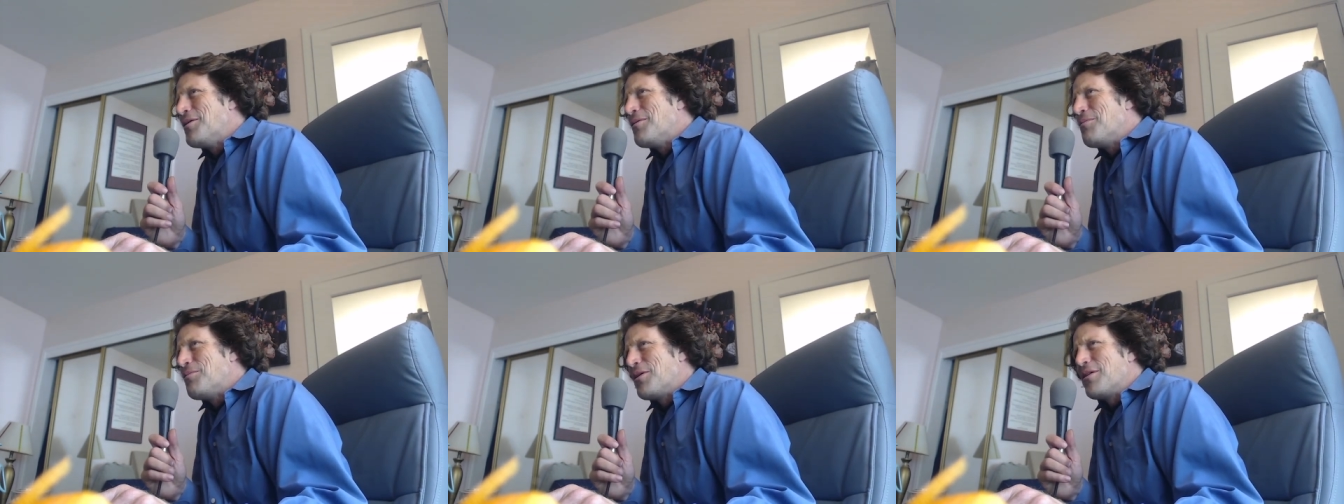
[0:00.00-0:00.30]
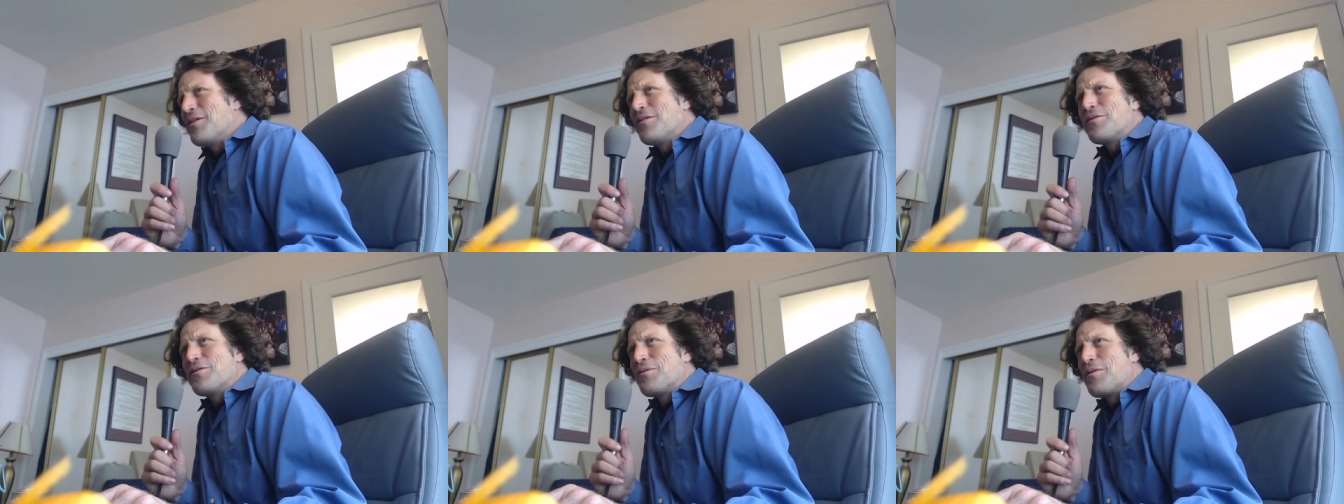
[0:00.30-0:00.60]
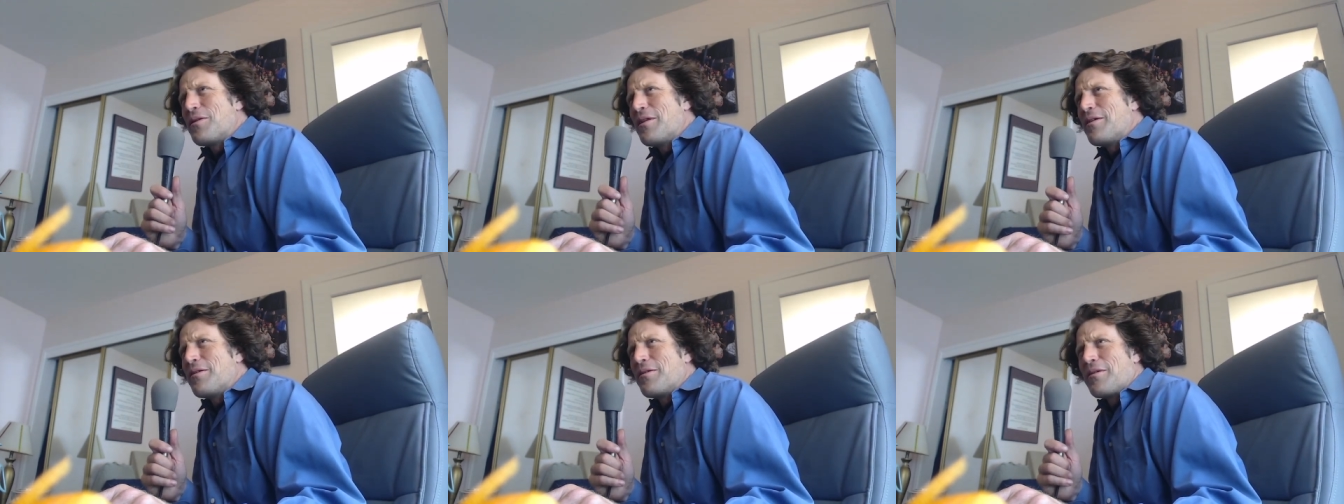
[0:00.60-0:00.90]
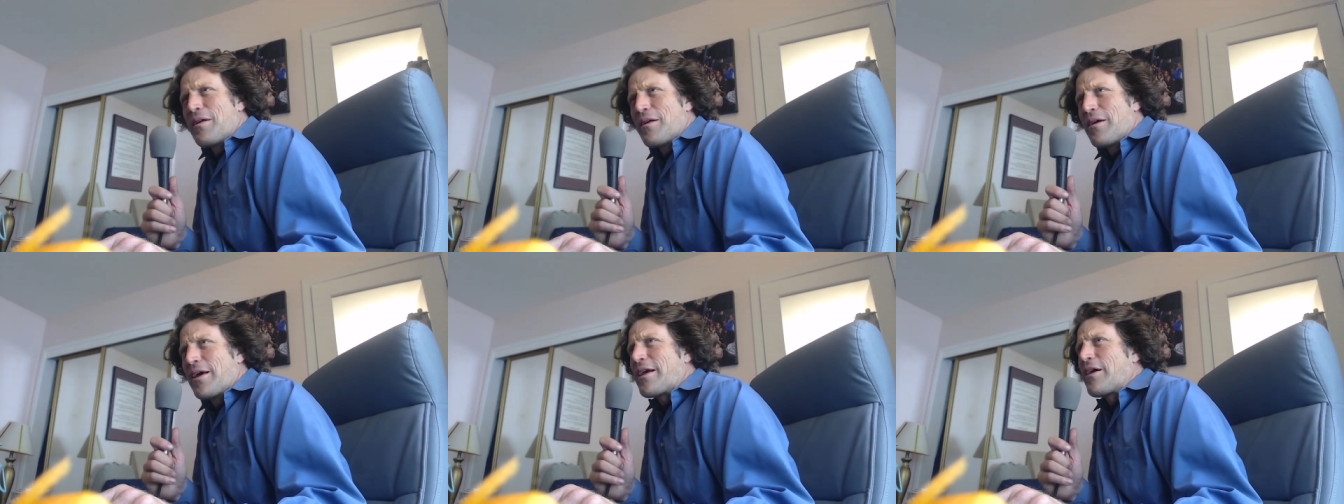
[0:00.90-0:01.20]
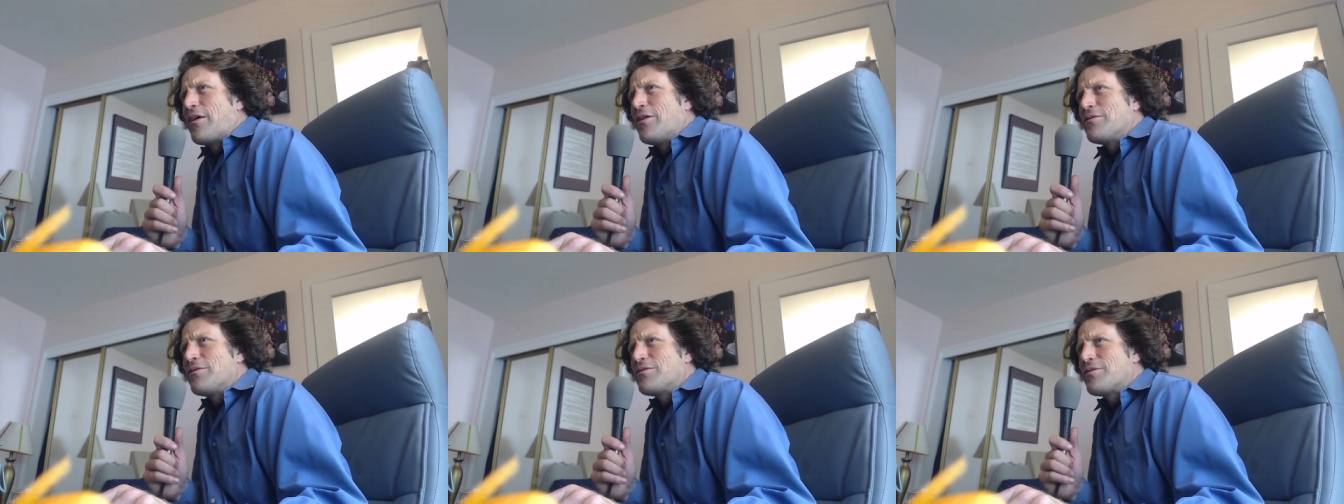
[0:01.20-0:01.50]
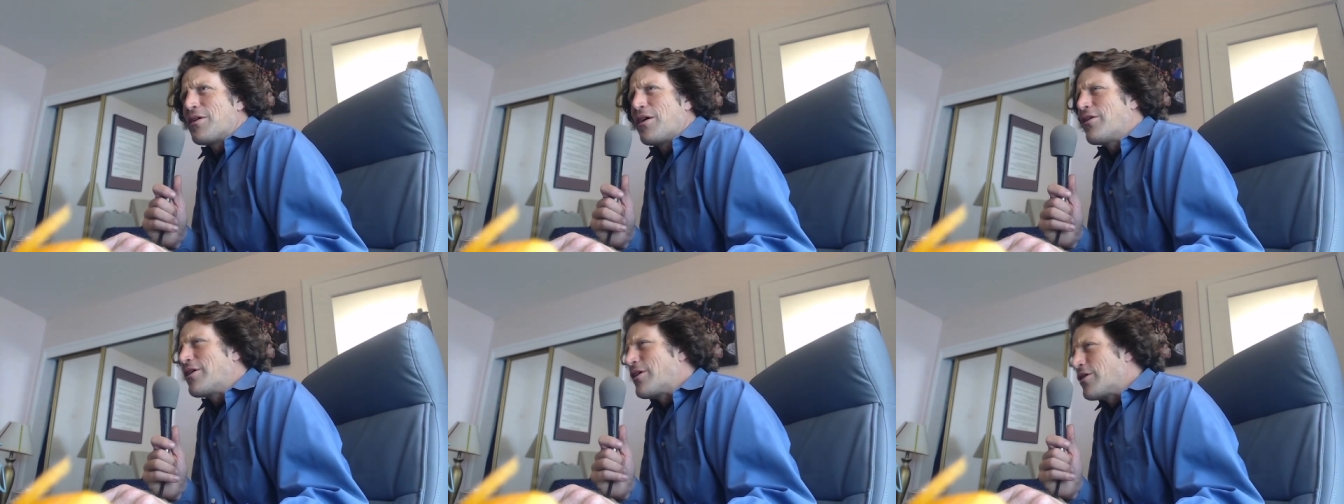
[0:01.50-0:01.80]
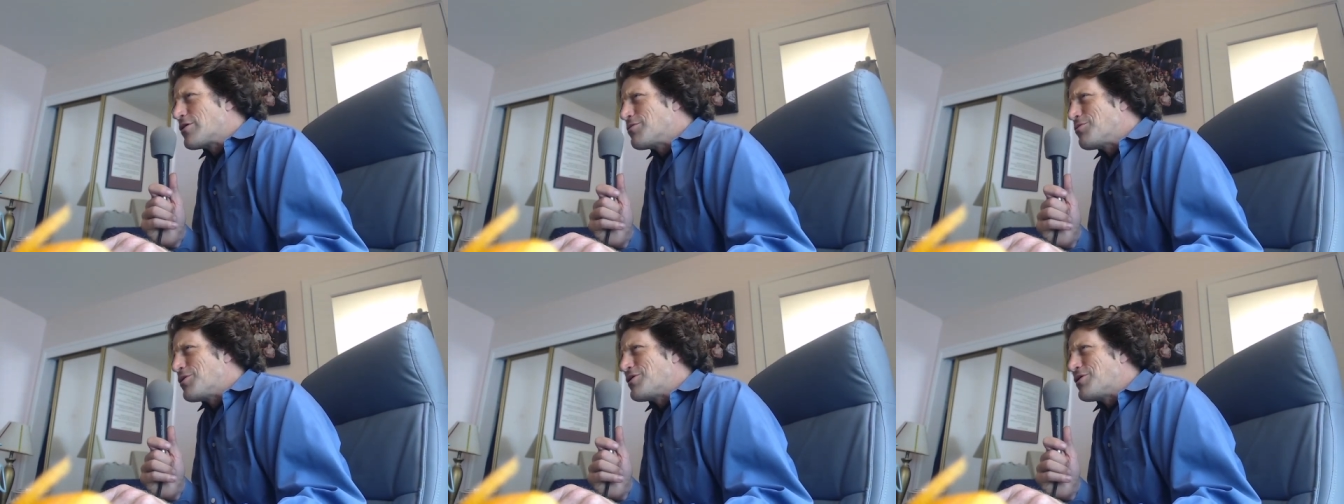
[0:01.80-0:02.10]
But like I'll hear
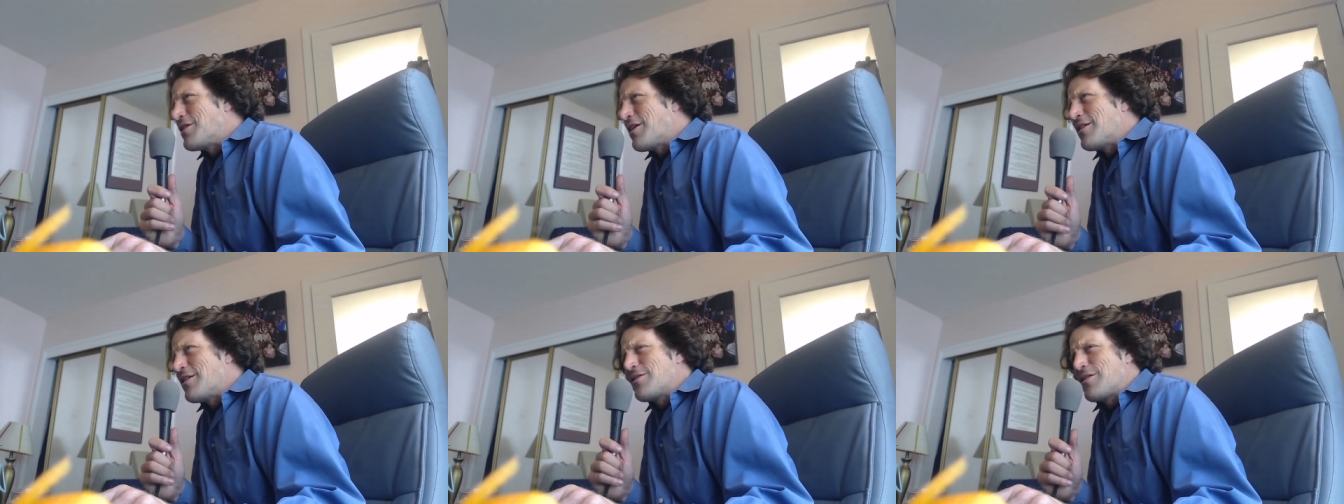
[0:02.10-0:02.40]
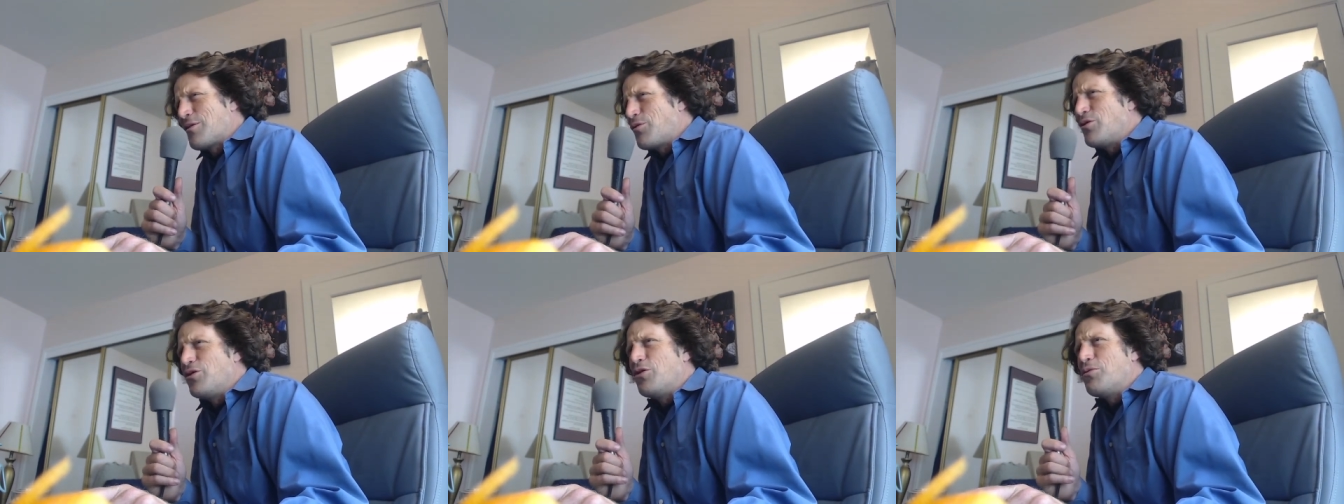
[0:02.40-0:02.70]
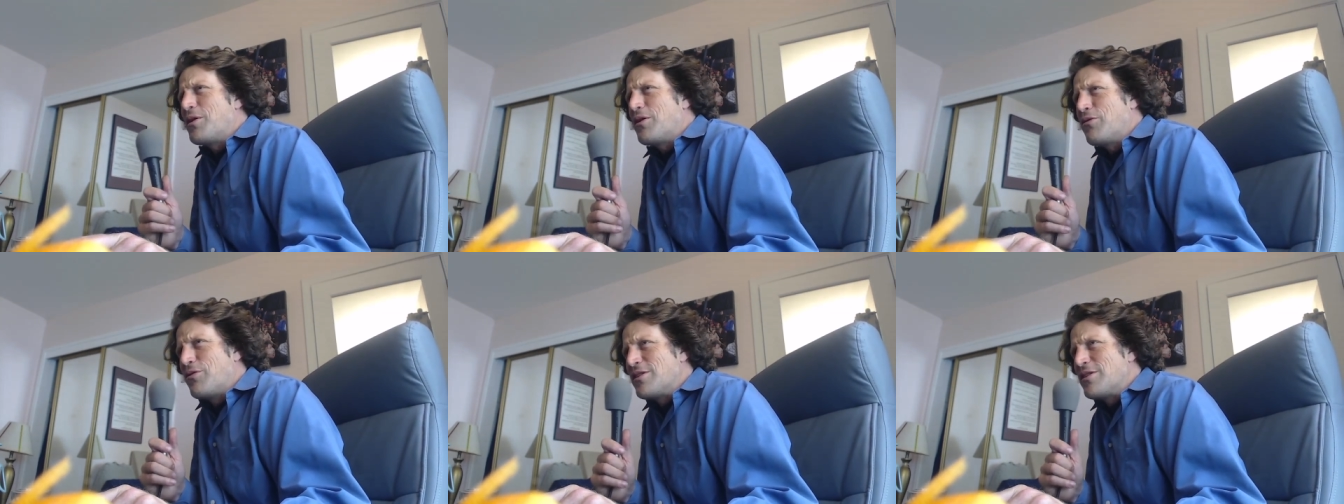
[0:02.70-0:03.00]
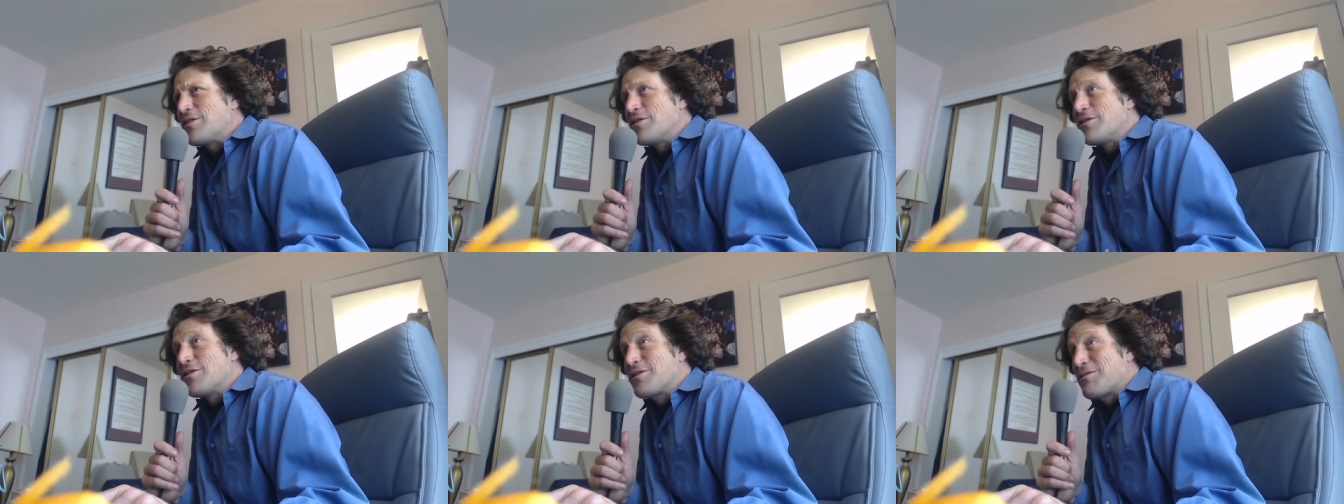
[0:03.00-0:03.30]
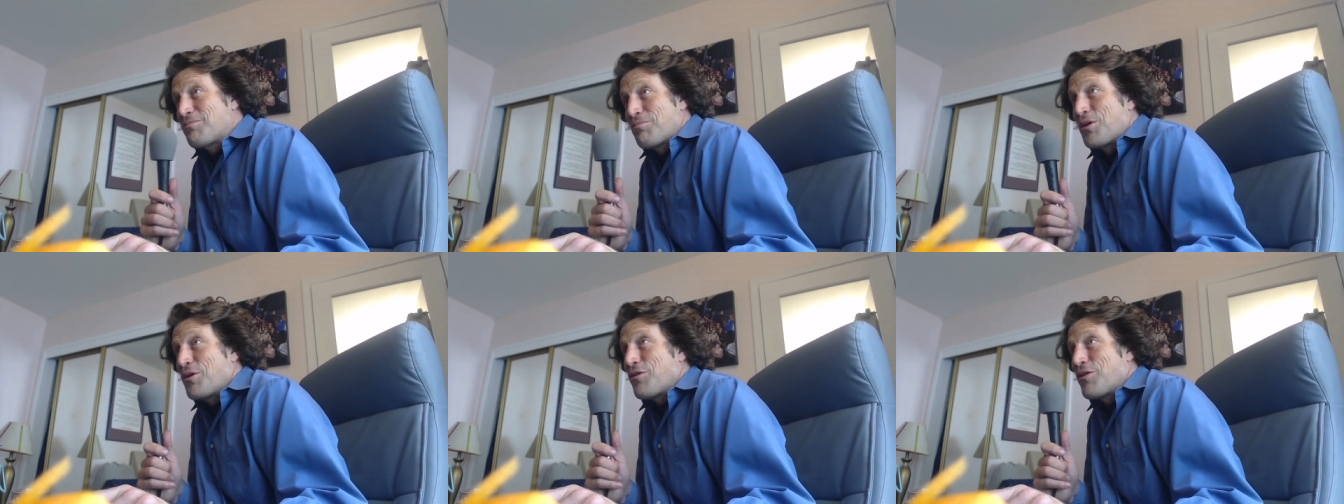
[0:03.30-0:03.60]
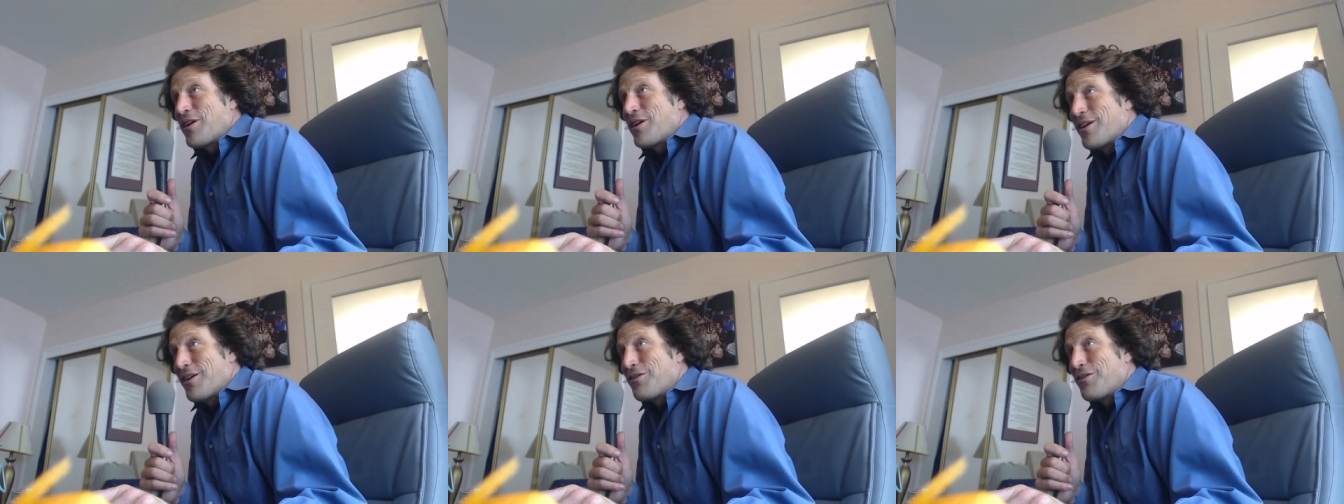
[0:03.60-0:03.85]
somebody say that and they'll say, well, nobody listens, period.